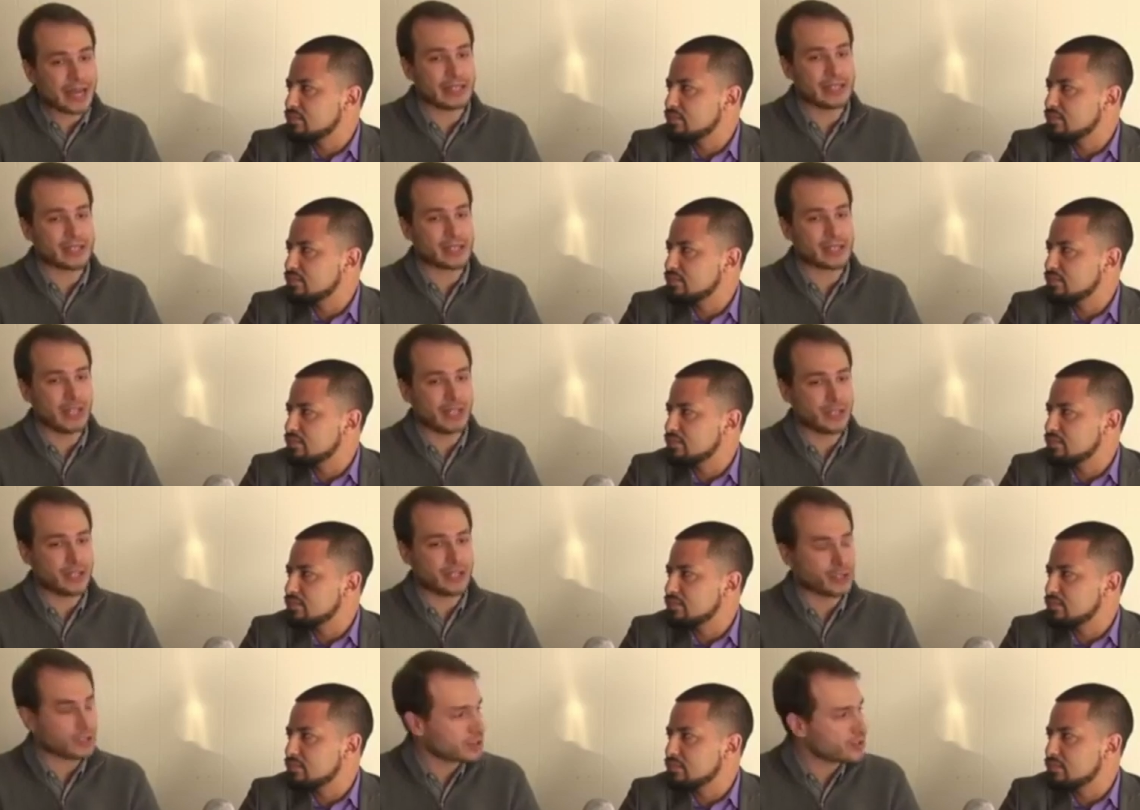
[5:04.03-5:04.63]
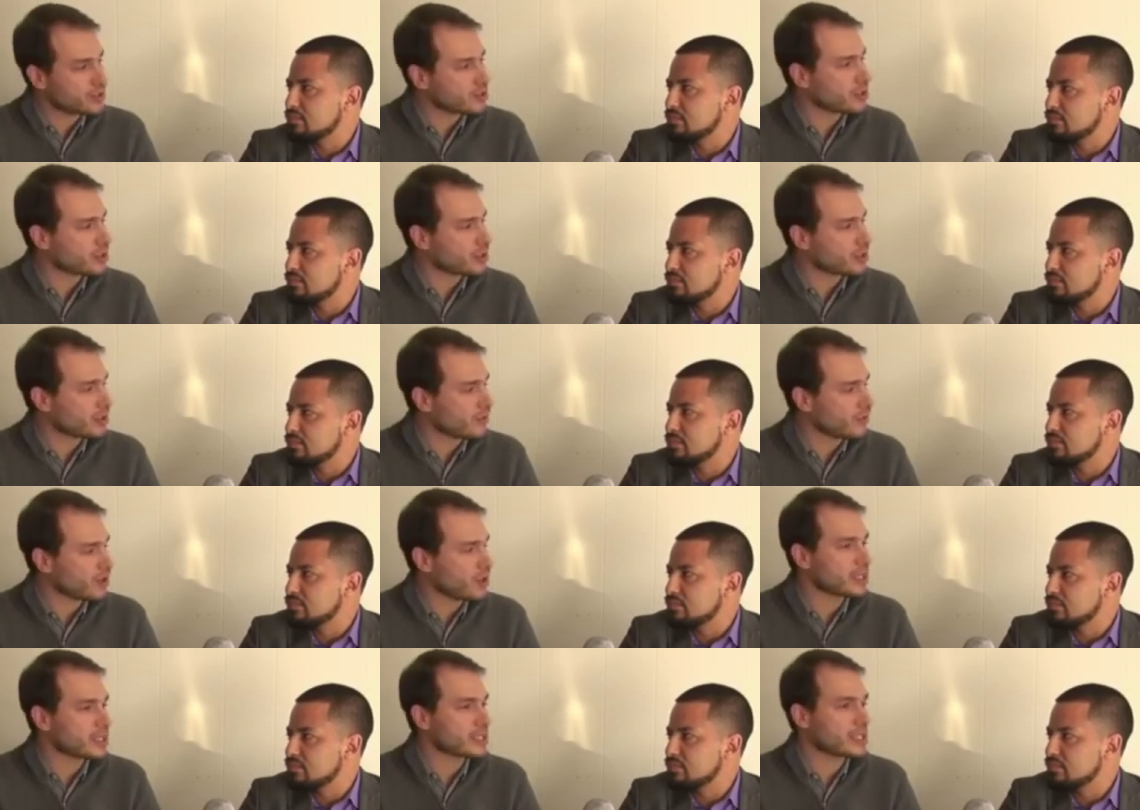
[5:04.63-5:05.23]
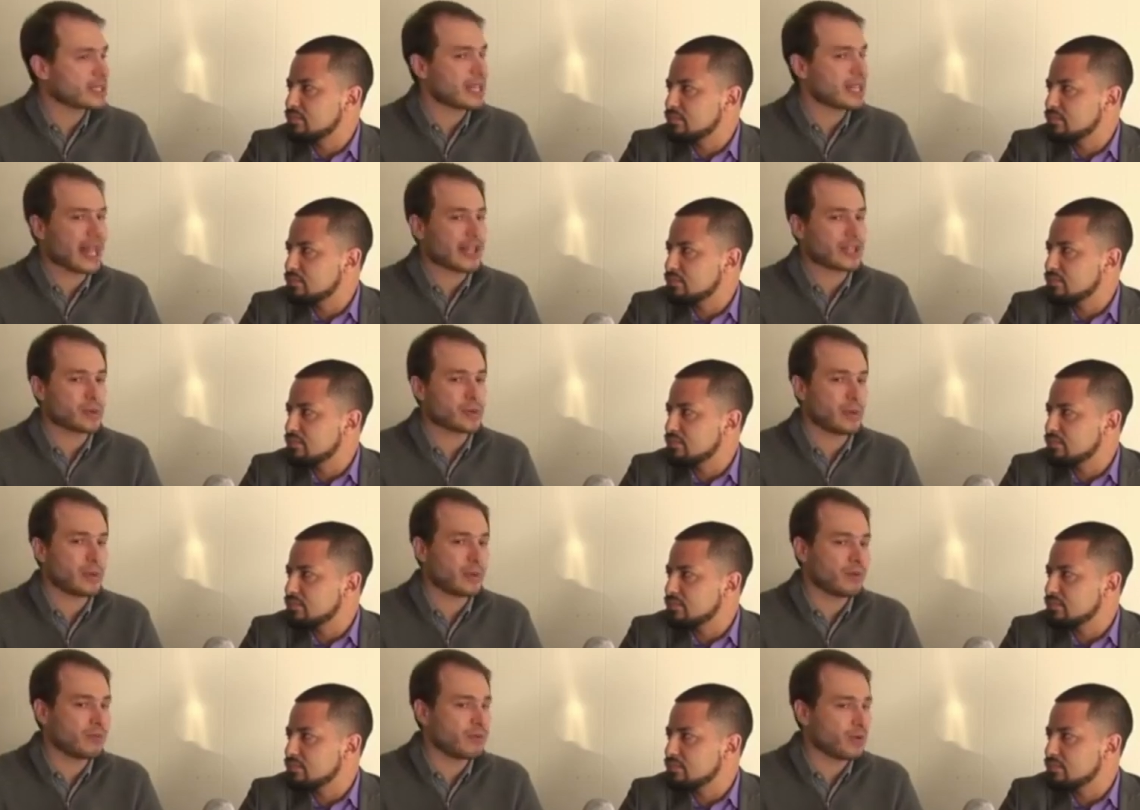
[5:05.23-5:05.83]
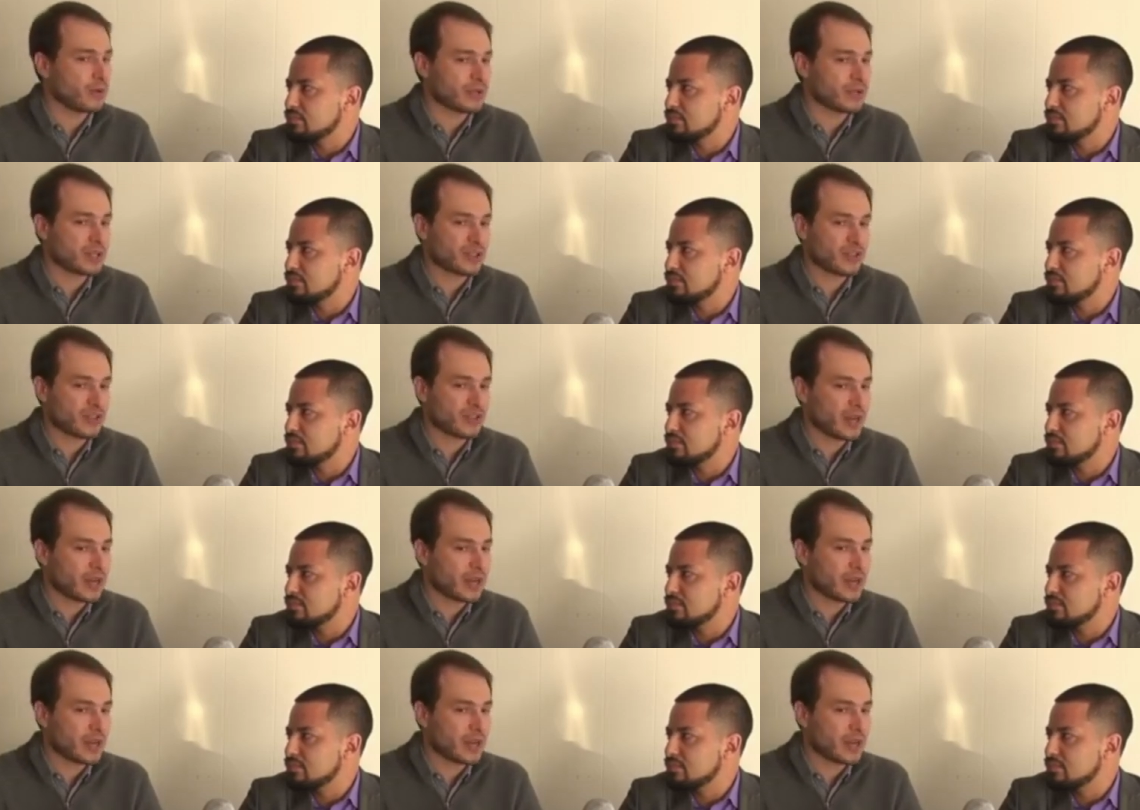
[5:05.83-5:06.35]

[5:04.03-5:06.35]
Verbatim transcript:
Speaker 1: major concern of ours, and that's why we focused on it.